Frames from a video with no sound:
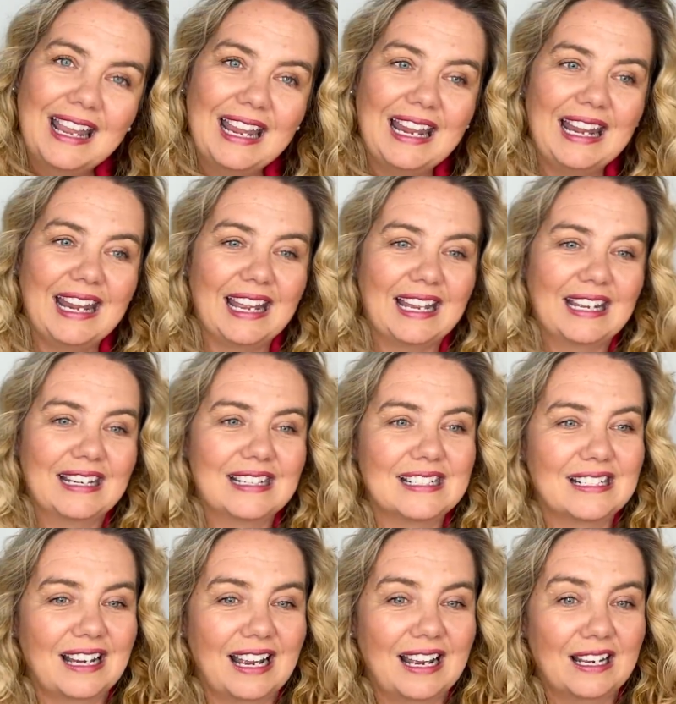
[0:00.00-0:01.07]

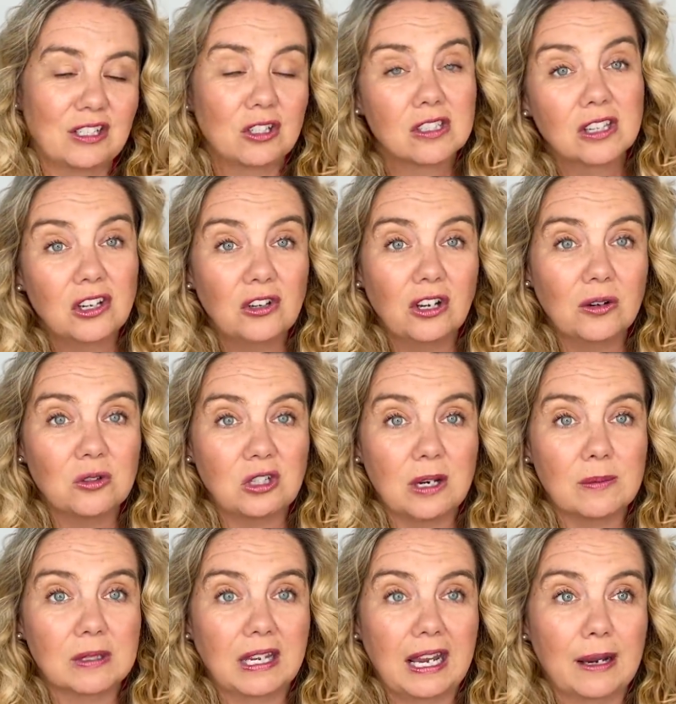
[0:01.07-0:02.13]
And just so you know,
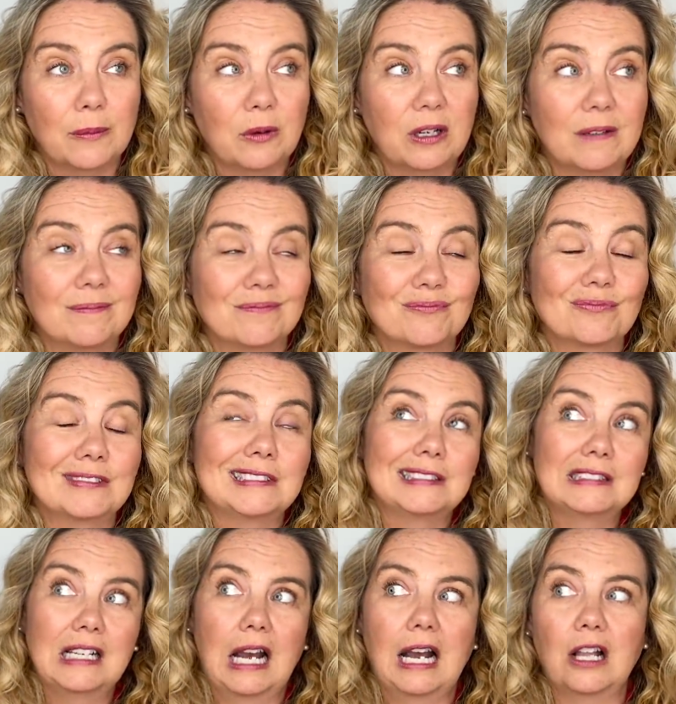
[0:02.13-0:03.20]
James Cameron,
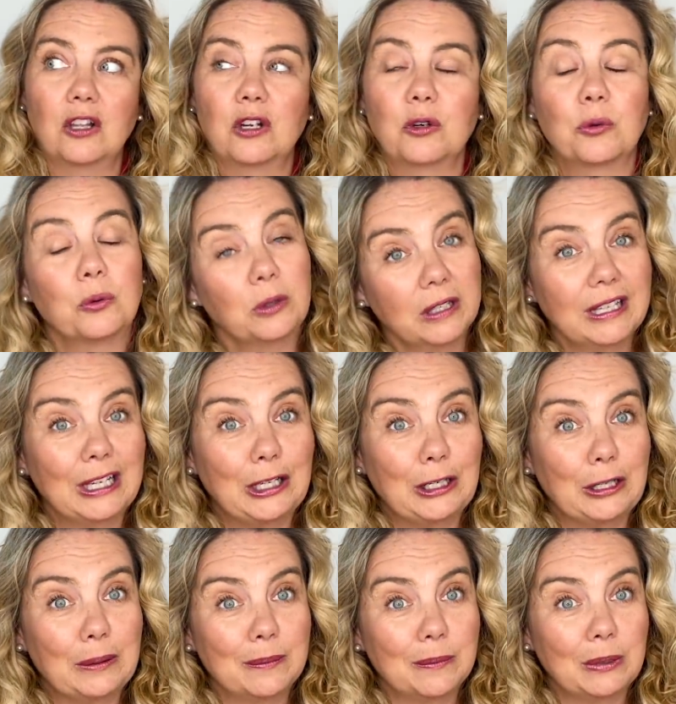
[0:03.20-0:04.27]
I look really good in